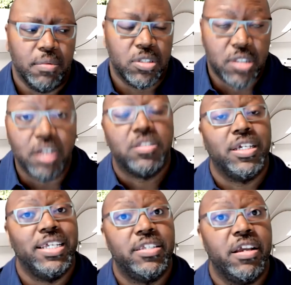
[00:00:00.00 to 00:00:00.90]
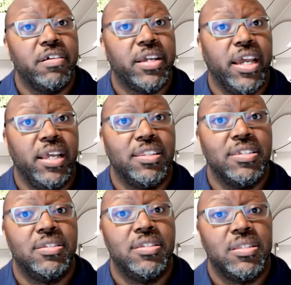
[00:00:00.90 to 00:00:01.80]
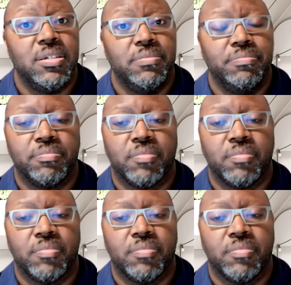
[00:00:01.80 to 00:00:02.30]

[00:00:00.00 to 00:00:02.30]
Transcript: start to interrogate the system